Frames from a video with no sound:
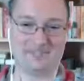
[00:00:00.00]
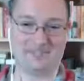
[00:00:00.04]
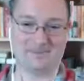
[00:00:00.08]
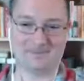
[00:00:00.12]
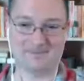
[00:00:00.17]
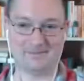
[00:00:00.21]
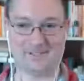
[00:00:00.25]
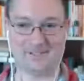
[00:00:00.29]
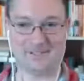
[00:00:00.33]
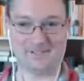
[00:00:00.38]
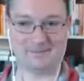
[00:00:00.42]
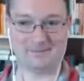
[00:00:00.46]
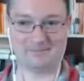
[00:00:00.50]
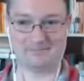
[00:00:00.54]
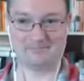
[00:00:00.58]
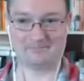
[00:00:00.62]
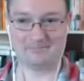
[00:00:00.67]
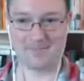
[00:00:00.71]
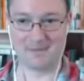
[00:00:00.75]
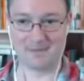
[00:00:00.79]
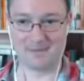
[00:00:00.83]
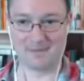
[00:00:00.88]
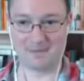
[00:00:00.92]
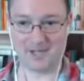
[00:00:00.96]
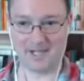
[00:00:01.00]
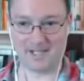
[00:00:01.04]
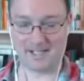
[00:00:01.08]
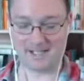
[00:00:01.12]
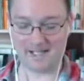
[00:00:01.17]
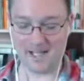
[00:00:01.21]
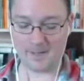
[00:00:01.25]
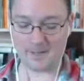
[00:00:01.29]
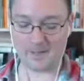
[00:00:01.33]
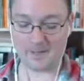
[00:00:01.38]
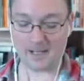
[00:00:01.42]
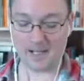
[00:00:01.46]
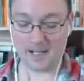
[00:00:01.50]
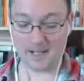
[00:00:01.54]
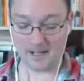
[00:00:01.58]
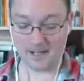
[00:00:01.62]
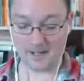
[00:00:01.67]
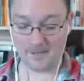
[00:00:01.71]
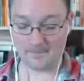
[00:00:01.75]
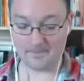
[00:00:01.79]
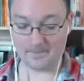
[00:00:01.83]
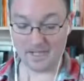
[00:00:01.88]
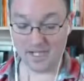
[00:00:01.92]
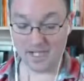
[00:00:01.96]
let's maybe break it up.
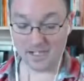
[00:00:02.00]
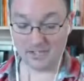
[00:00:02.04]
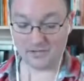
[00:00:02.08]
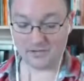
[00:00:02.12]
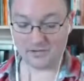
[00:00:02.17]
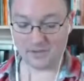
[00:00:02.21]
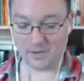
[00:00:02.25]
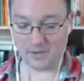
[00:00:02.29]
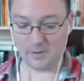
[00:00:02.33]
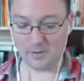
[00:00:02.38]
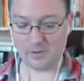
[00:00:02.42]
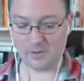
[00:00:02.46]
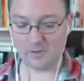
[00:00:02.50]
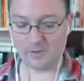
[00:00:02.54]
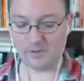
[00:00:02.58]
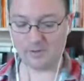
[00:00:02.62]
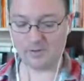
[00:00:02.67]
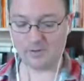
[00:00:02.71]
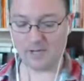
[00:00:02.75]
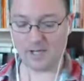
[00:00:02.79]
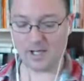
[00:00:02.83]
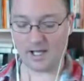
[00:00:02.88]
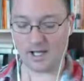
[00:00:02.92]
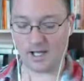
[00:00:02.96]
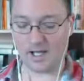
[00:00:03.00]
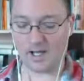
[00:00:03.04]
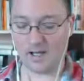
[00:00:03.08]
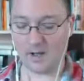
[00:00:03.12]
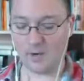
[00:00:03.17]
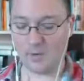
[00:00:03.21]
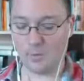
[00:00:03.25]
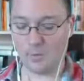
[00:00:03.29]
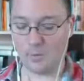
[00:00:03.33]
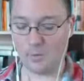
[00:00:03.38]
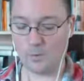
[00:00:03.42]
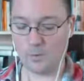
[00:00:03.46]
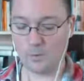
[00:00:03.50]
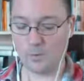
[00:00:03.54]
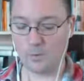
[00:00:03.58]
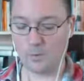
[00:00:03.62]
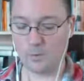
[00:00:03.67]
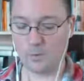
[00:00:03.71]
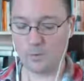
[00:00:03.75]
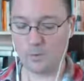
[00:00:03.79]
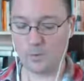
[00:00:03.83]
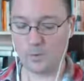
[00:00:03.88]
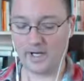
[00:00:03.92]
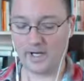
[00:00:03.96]
So
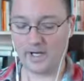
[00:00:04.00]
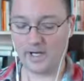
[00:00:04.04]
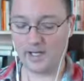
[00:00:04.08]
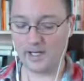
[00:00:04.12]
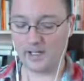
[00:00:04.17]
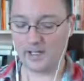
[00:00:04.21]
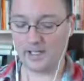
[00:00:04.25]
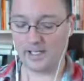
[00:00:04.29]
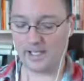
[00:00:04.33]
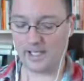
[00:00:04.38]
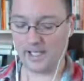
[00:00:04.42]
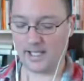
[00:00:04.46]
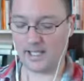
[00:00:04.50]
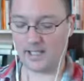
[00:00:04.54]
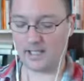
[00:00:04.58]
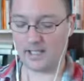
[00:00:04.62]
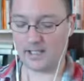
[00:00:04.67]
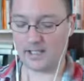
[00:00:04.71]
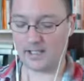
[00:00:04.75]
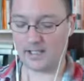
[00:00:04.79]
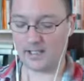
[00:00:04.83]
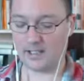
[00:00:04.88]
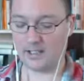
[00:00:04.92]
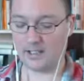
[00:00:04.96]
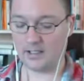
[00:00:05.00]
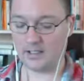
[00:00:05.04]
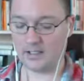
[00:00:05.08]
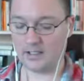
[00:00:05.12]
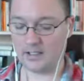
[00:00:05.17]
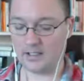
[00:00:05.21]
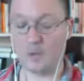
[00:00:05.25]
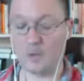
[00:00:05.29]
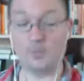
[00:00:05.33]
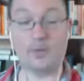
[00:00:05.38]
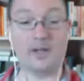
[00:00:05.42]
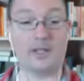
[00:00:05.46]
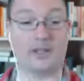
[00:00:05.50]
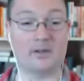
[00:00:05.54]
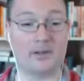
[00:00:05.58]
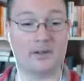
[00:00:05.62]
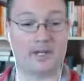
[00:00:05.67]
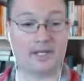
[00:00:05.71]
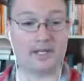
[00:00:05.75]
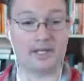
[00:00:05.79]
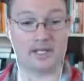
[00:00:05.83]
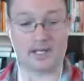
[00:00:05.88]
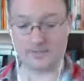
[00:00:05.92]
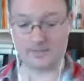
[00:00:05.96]
where can? Oh, by the
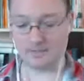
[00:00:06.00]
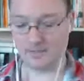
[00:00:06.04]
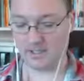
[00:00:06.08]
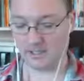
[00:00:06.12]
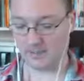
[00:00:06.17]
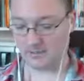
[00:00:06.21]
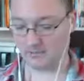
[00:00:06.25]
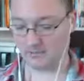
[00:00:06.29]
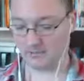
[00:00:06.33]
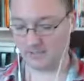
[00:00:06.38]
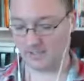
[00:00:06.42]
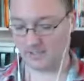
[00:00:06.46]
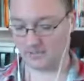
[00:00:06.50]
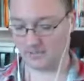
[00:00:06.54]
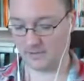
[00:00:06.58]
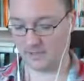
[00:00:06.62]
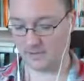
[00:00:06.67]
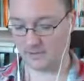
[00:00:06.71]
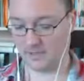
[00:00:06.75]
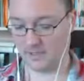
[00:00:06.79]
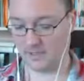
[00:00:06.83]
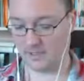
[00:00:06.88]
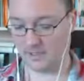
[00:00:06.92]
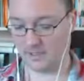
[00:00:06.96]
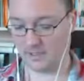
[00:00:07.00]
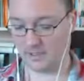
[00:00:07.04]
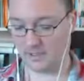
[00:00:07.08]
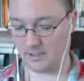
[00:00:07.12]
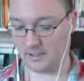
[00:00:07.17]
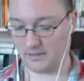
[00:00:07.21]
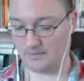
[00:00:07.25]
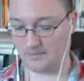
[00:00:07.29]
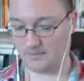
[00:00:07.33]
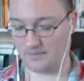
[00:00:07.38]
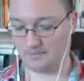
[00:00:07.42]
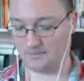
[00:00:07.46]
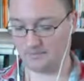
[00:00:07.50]
way, I'm gonna definitely make. I'm